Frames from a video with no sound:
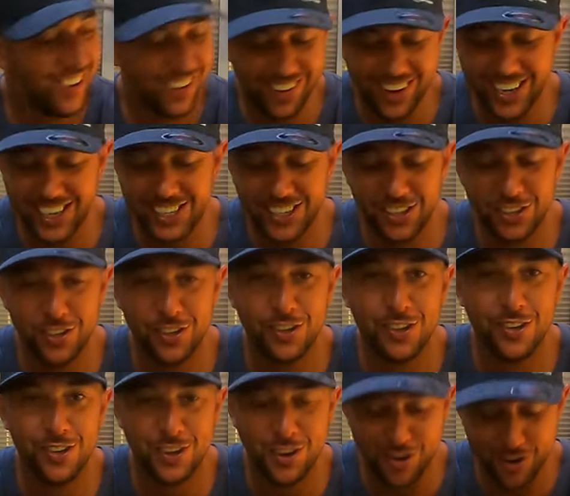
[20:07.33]
Lucky she's a
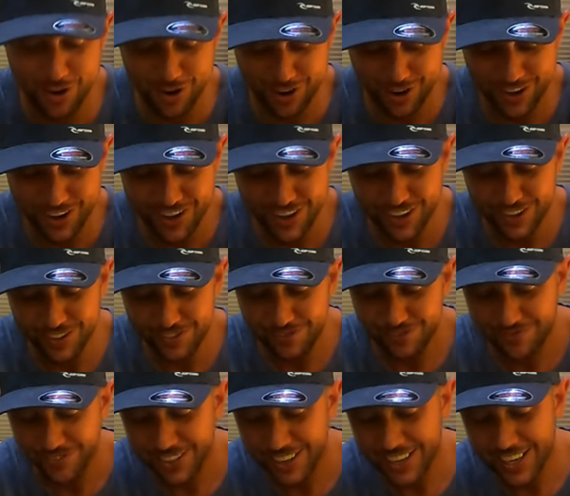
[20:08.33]
good cook.
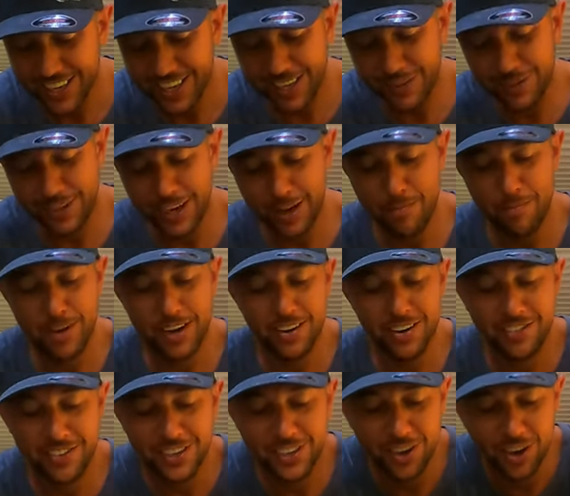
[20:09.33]
Cake's getting better
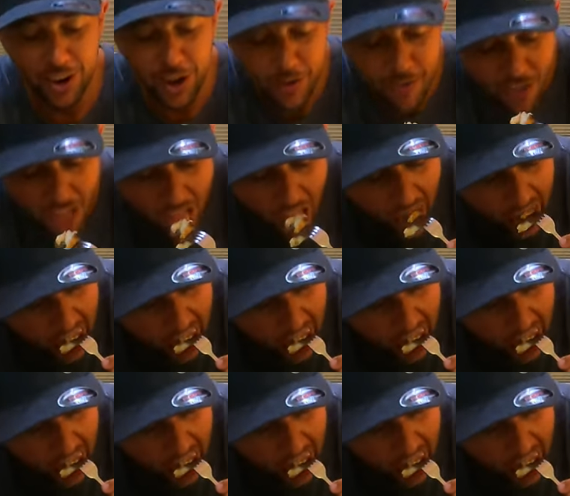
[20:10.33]
every time.